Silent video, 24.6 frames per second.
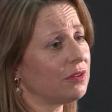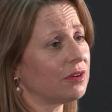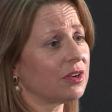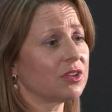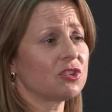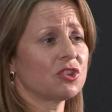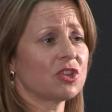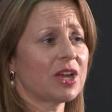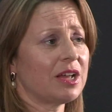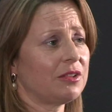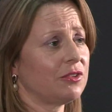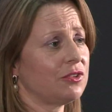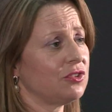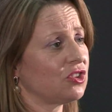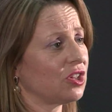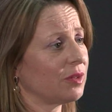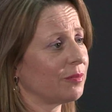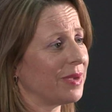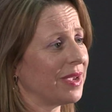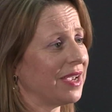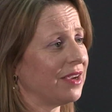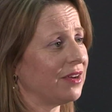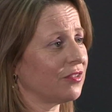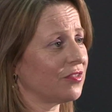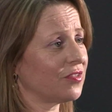or a challenging
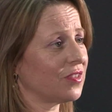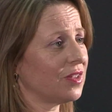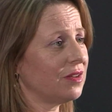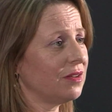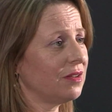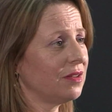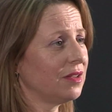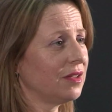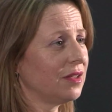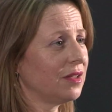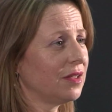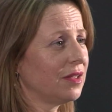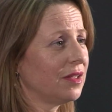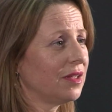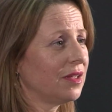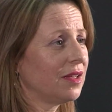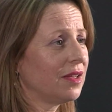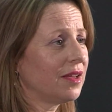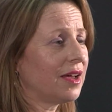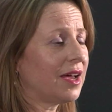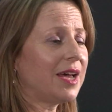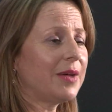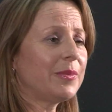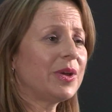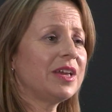person,
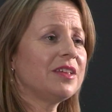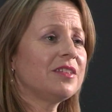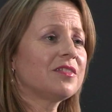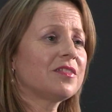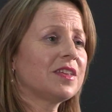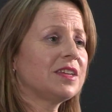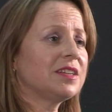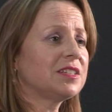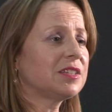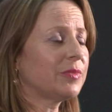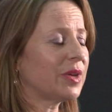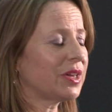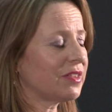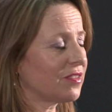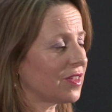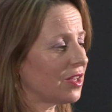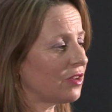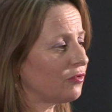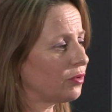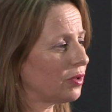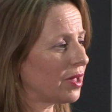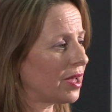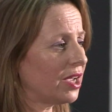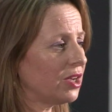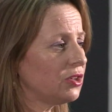I might say to
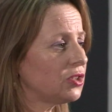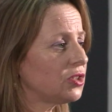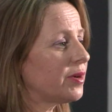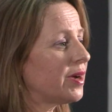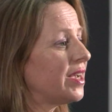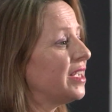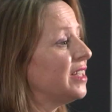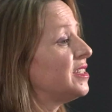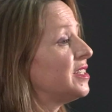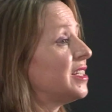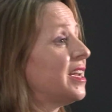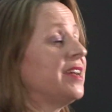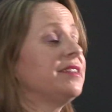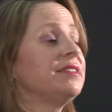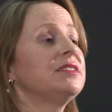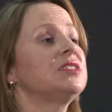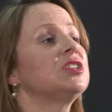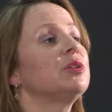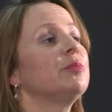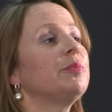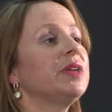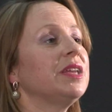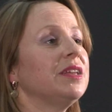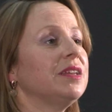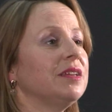myself, well, how do I intend
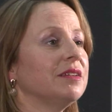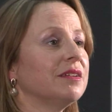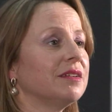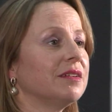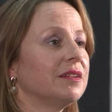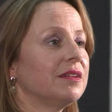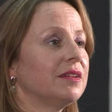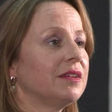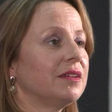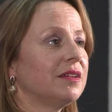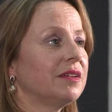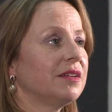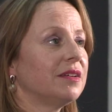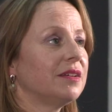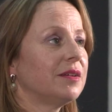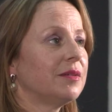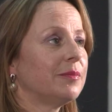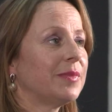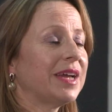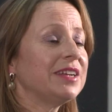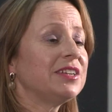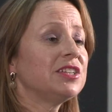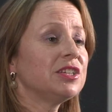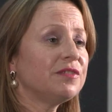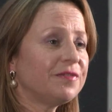to be?
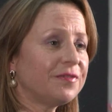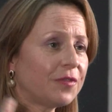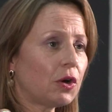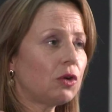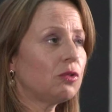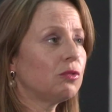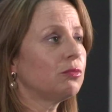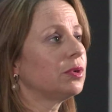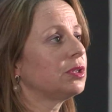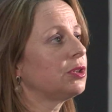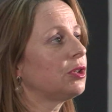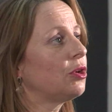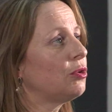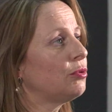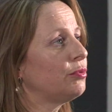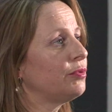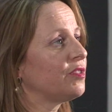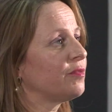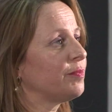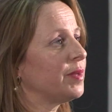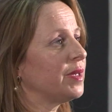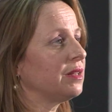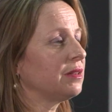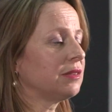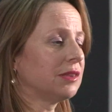My default will always
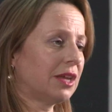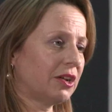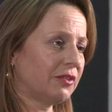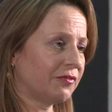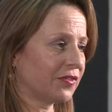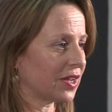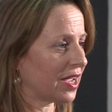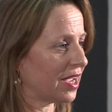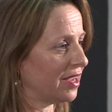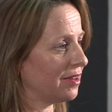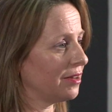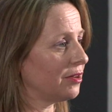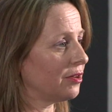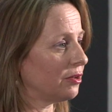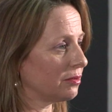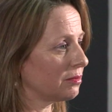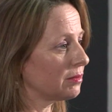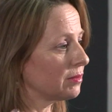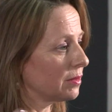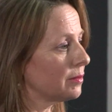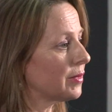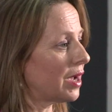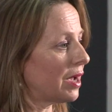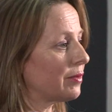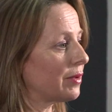be love,
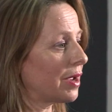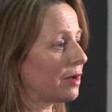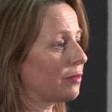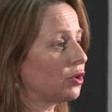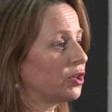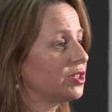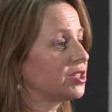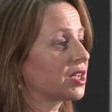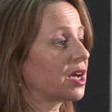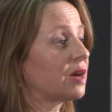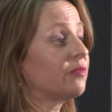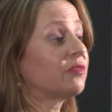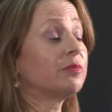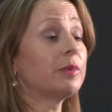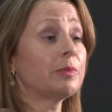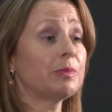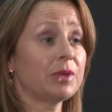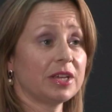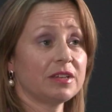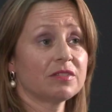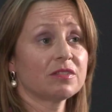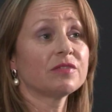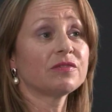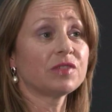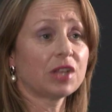I want to come from a
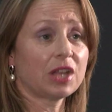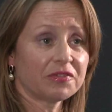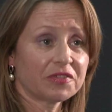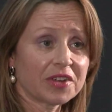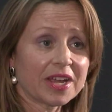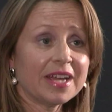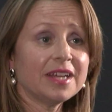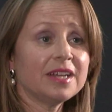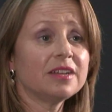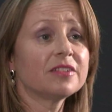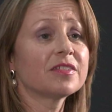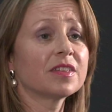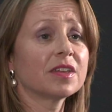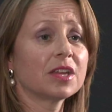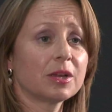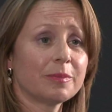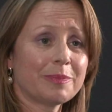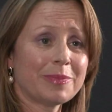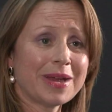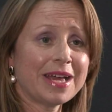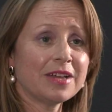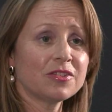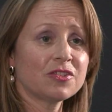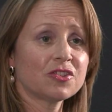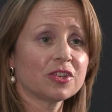place of love, kindness, and
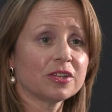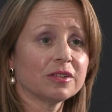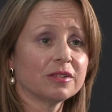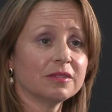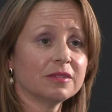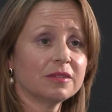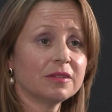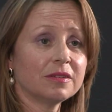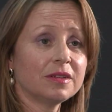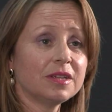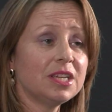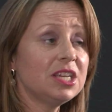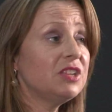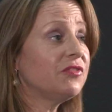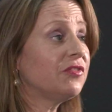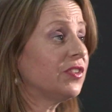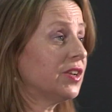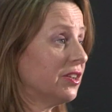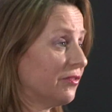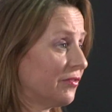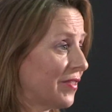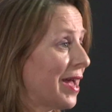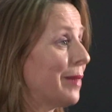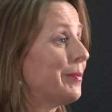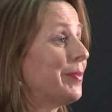compassion, even
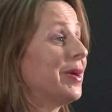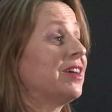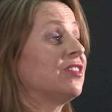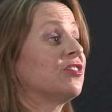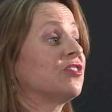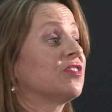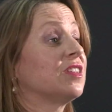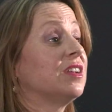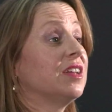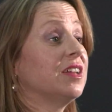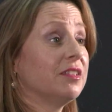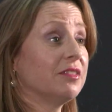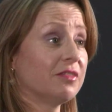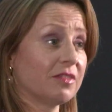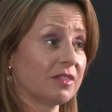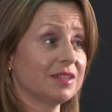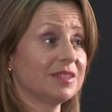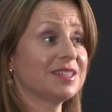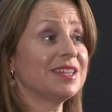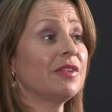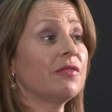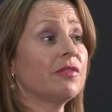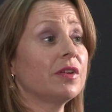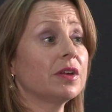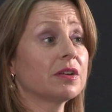if that person is
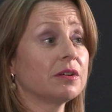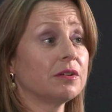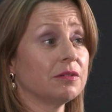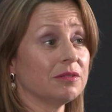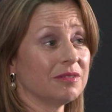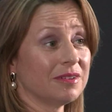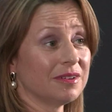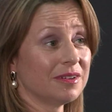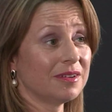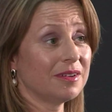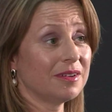difficult.